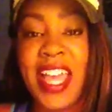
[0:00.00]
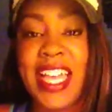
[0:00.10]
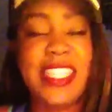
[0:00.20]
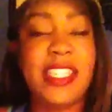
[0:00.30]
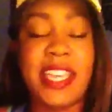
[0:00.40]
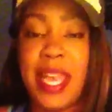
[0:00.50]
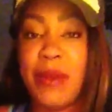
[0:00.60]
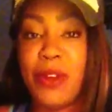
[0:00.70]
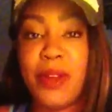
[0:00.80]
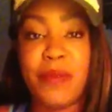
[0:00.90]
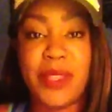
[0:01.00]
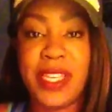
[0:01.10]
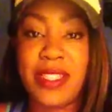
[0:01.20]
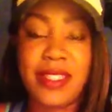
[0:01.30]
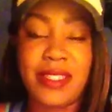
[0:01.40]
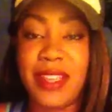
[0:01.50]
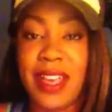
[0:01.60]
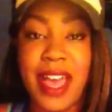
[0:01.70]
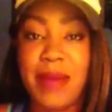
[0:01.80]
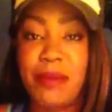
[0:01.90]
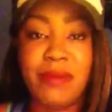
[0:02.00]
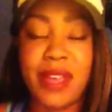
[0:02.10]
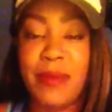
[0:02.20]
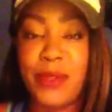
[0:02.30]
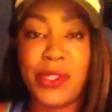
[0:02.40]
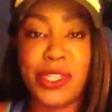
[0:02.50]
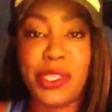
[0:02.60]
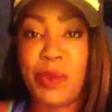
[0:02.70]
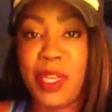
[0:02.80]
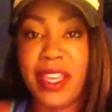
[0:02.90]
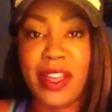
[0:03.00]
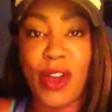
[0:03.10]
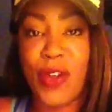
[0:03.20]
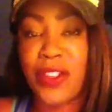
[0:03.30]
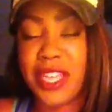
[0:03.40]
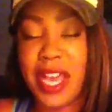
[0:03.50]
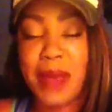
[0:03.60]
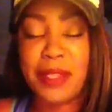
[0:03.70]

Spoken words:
It's the camera, because I'm used to speaking all the time.